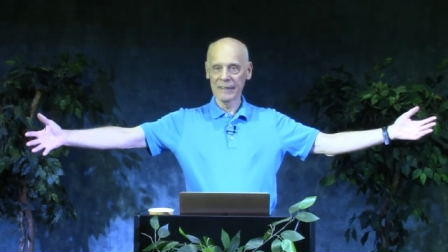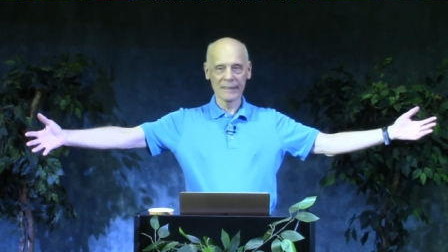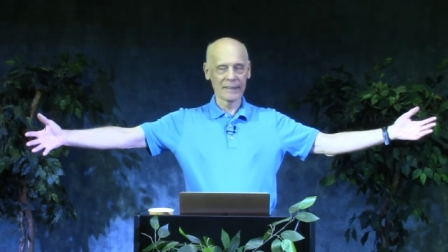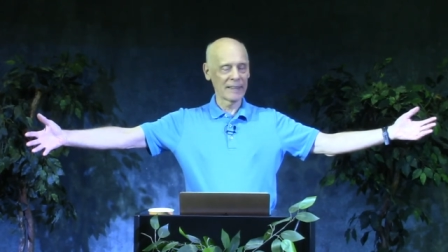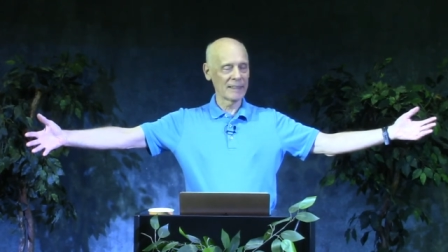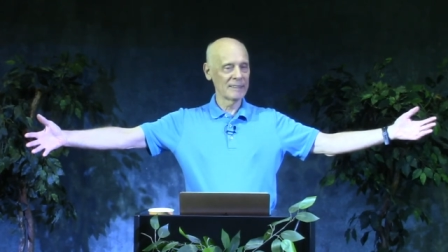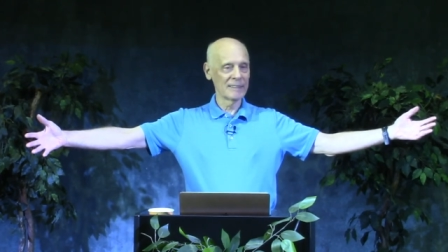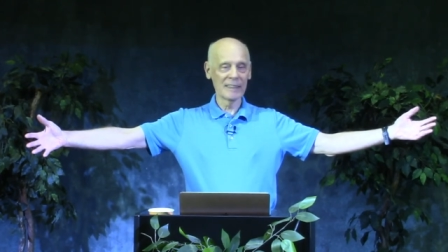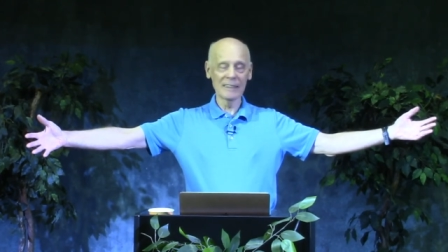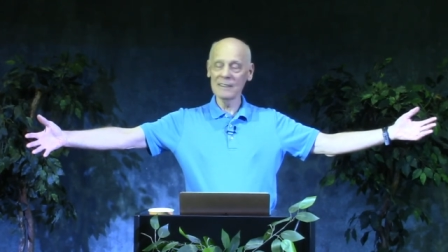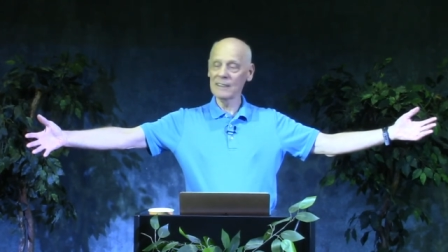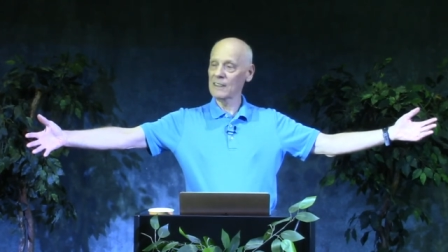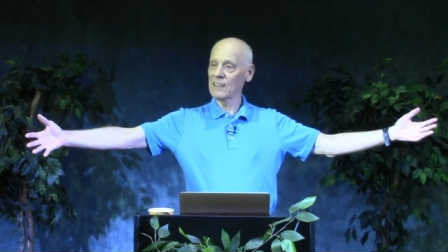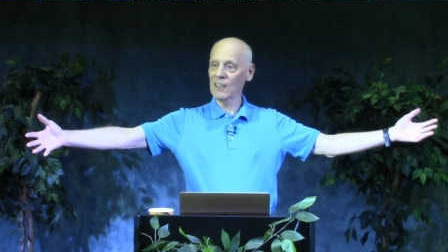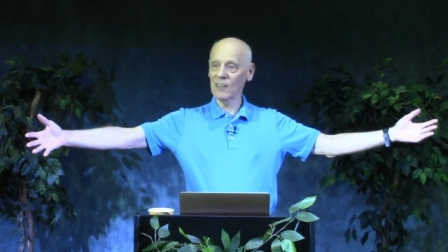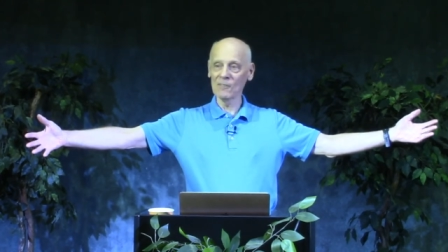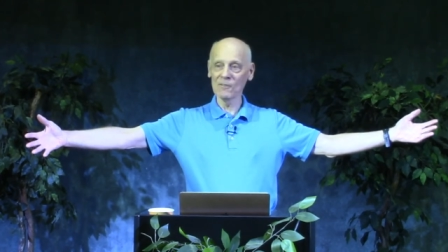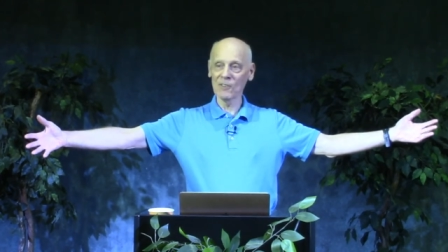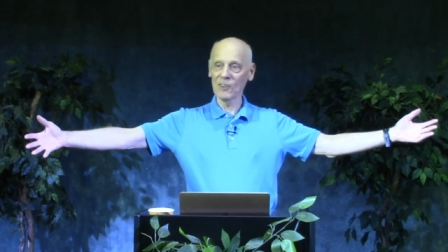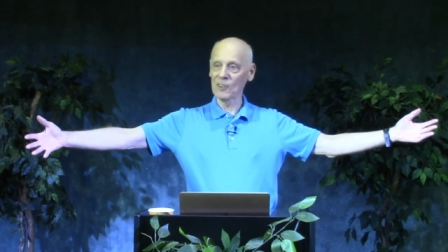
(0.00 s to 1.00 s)
they didn't
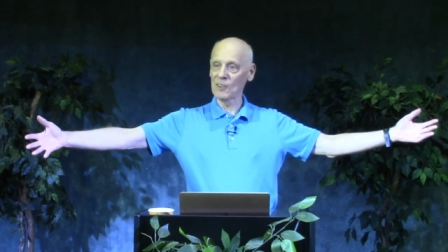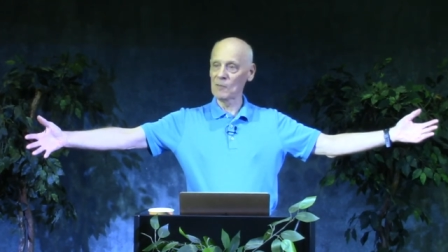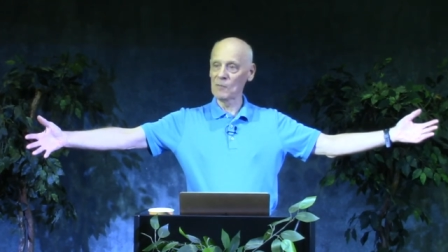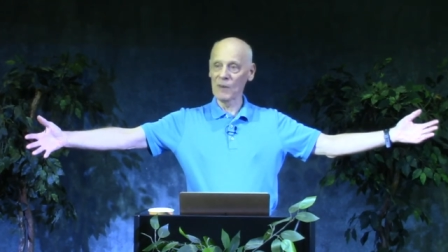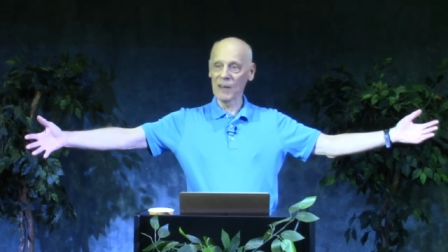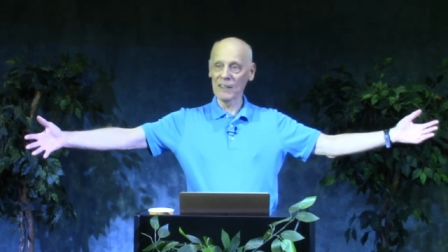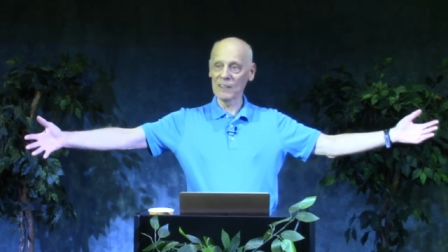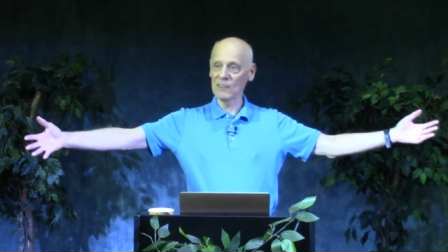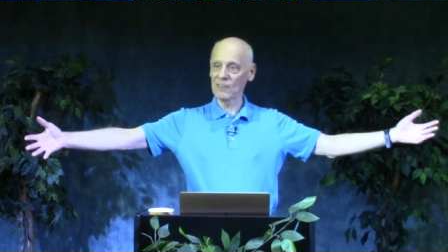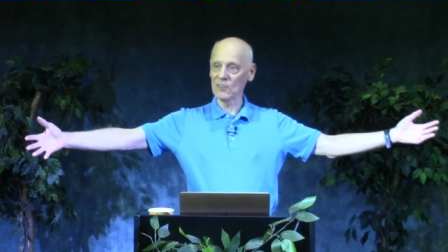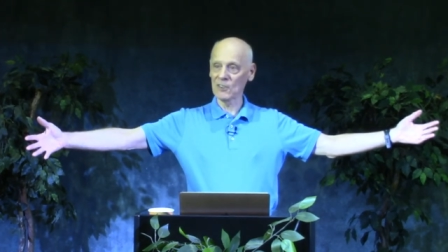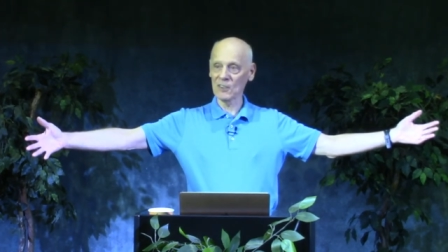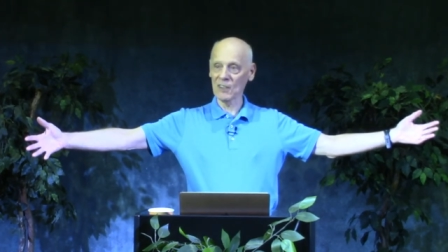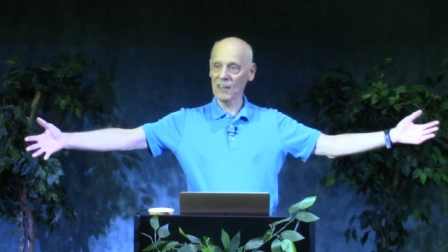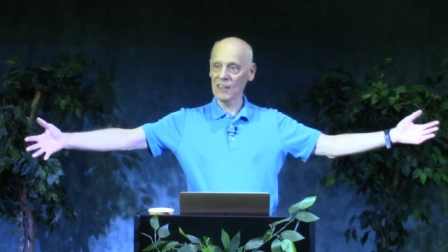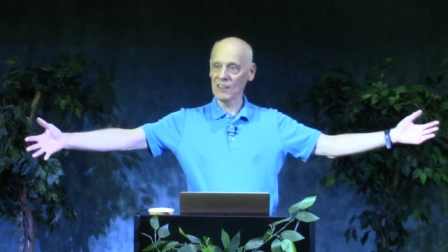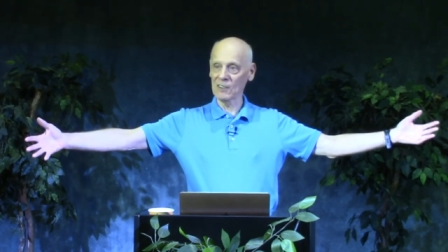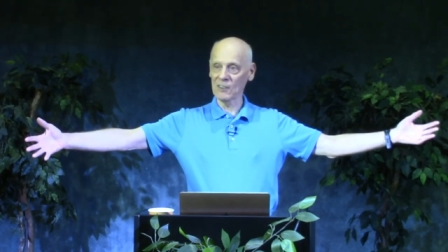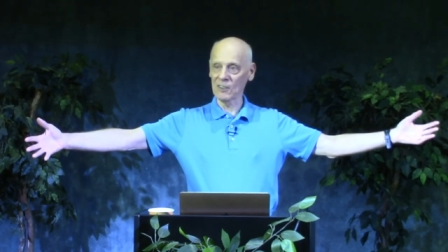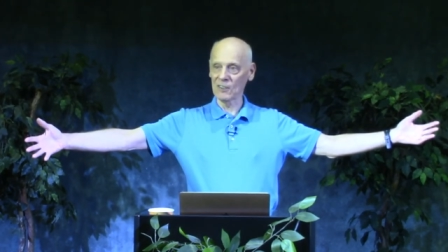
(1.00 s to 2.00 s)
come from the mind of
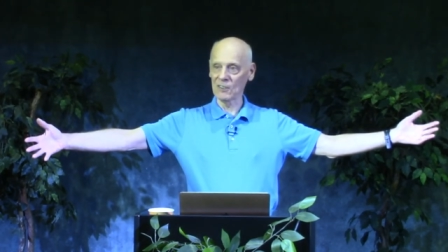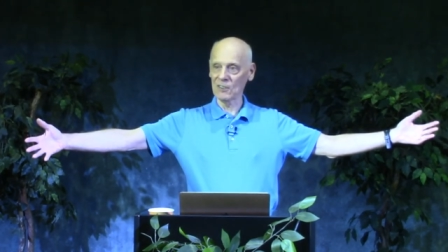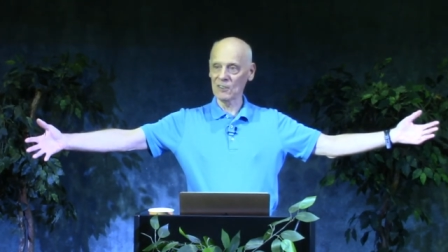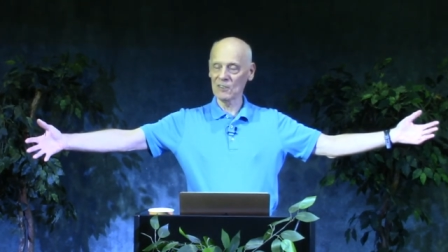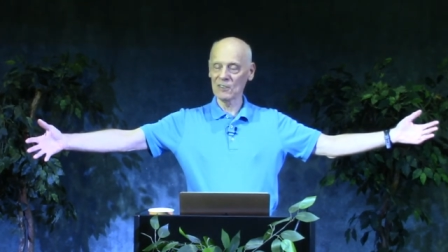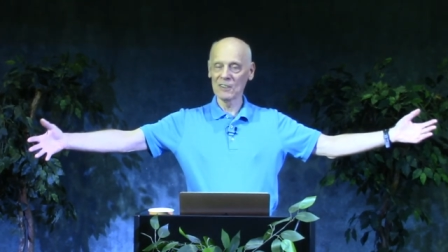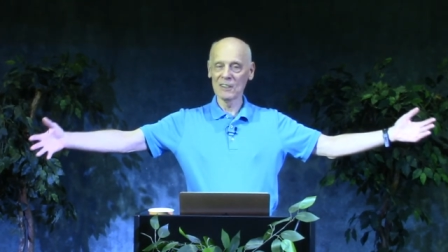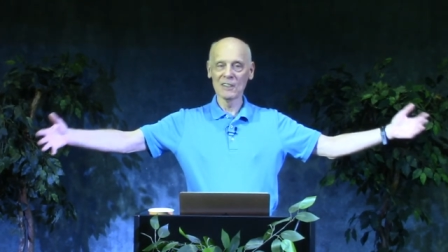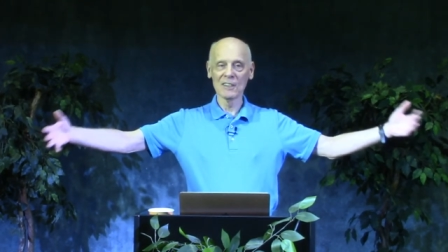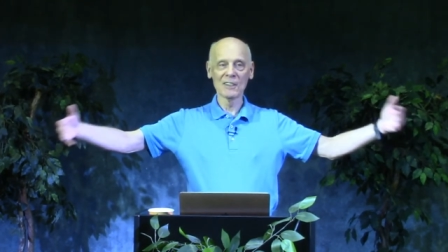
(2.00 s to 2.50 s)
scientists.